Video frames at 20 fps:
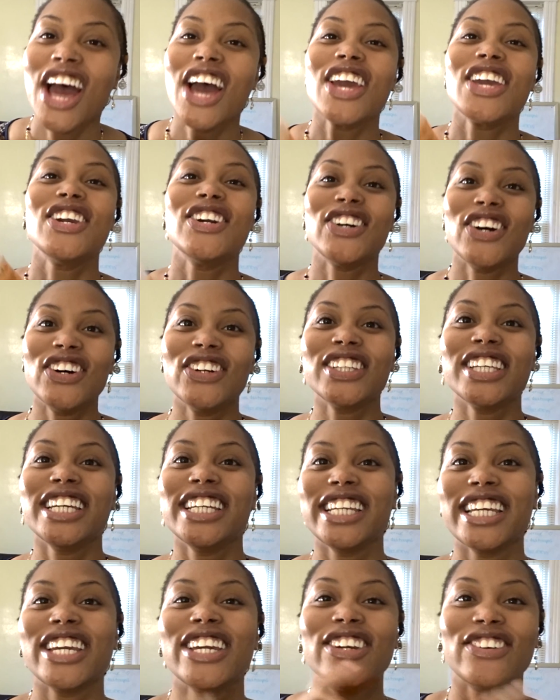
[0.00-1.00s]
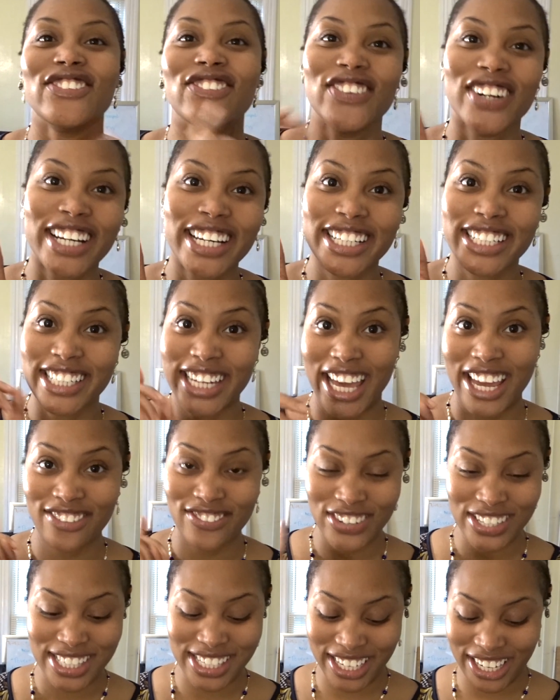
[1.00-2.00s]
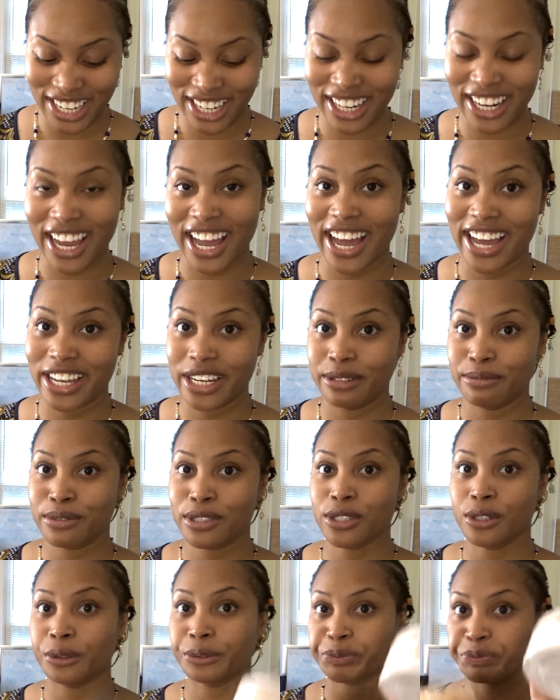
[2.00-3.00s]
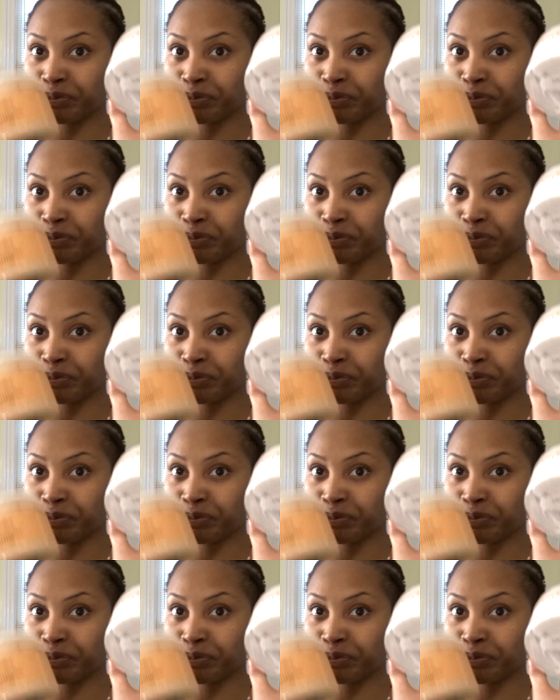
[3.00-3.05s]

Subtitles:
you only need one particular item. So